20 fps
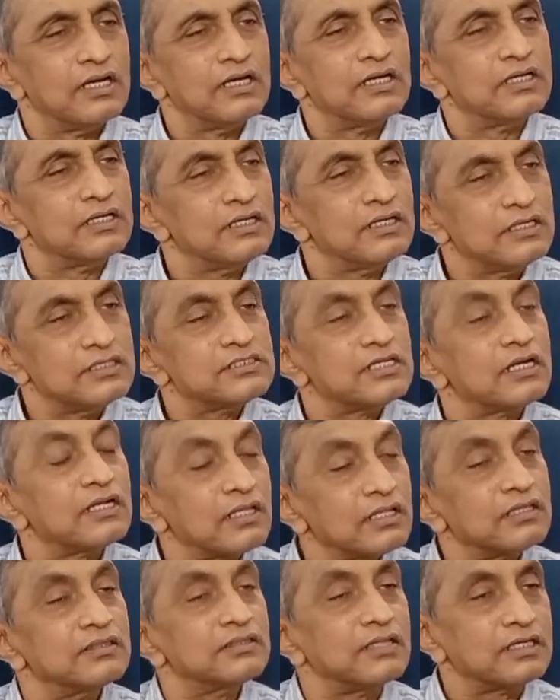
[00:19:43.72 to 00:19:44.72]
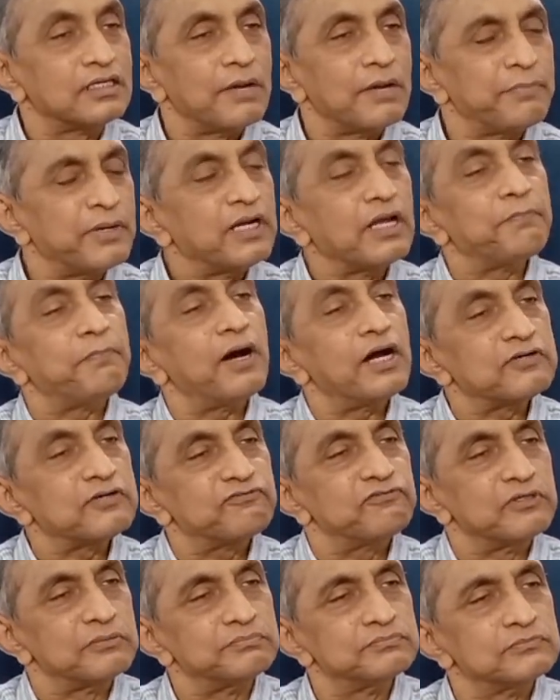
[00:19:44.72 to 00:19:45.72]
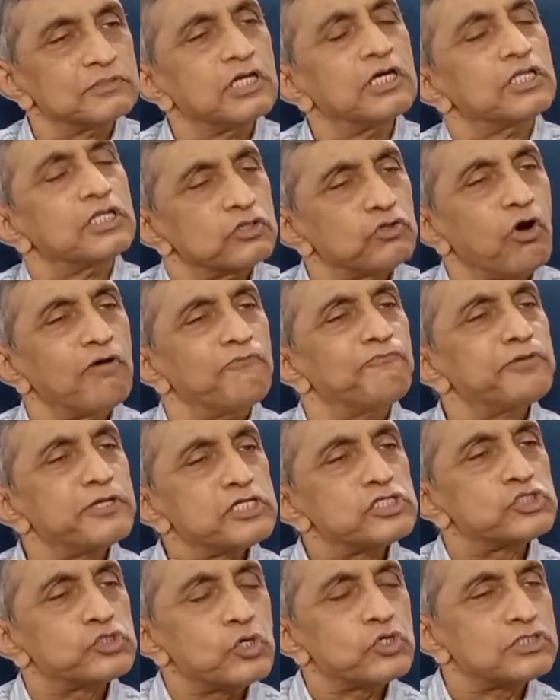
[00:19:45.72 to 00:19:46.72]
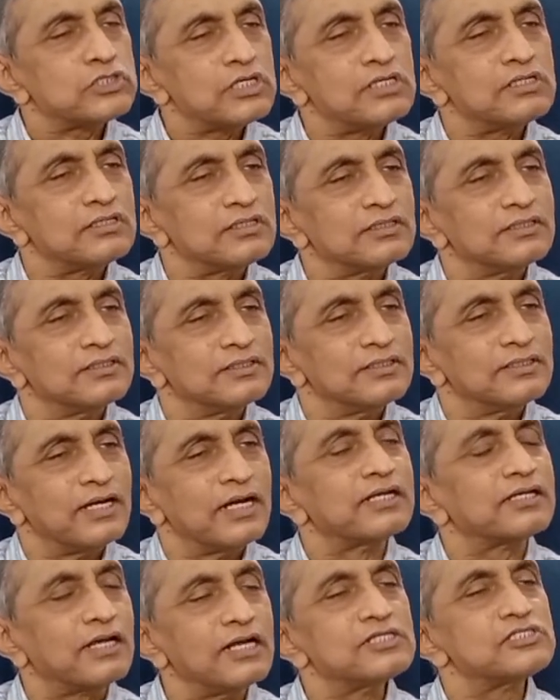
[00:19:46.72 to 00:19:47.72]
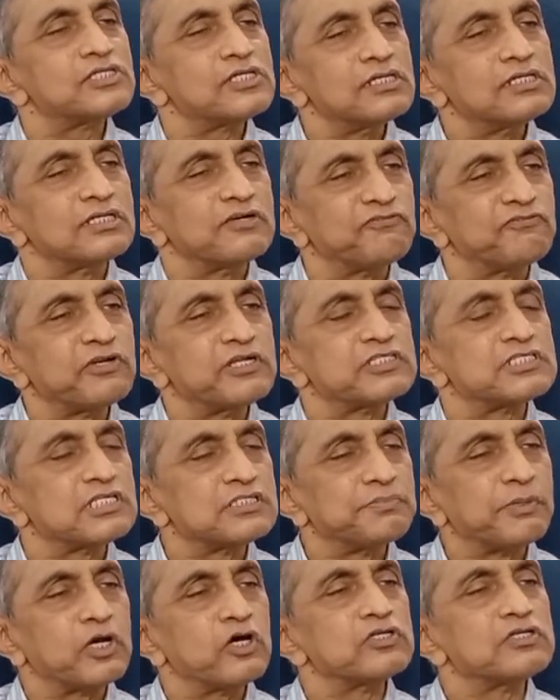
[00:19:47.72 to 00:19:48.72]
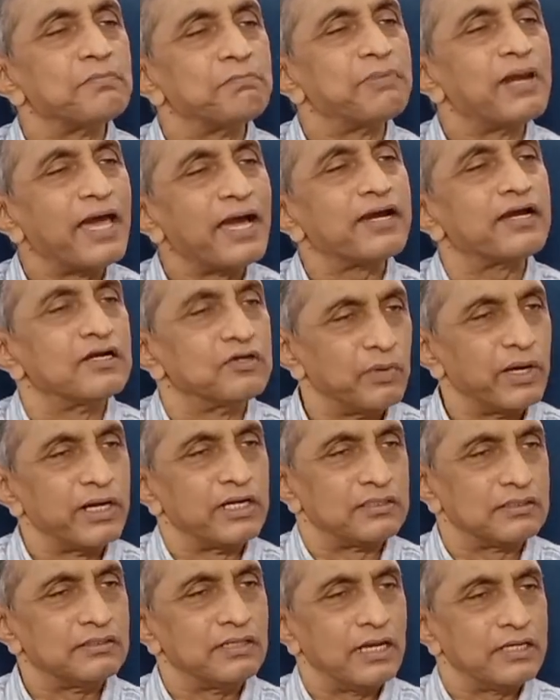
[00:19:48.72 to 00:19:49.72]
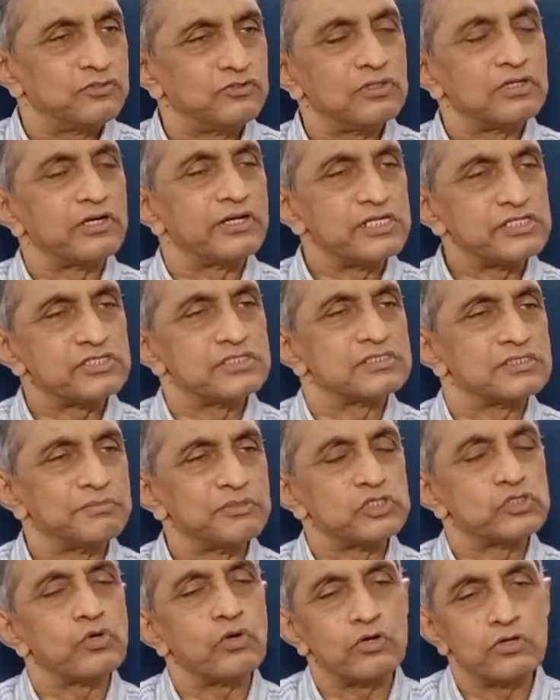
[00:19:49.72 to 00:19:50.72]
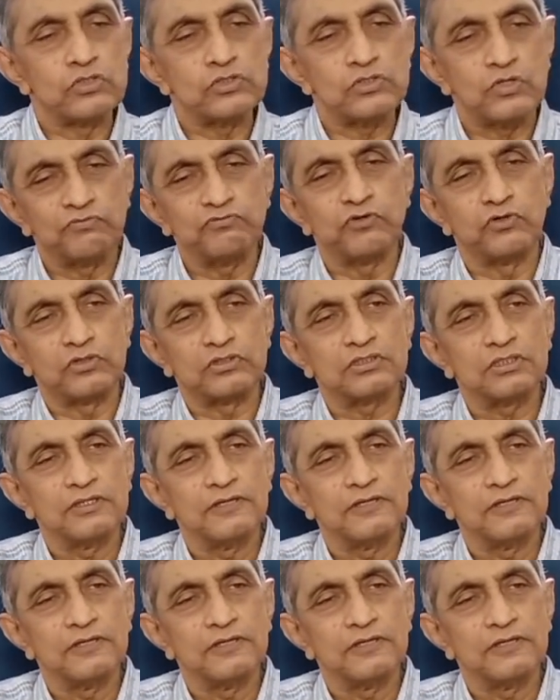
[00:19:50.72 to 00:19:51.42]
is another thing that happened, apart from the obvious social and cultural differences because of black and white, actual racism and so on and so forth.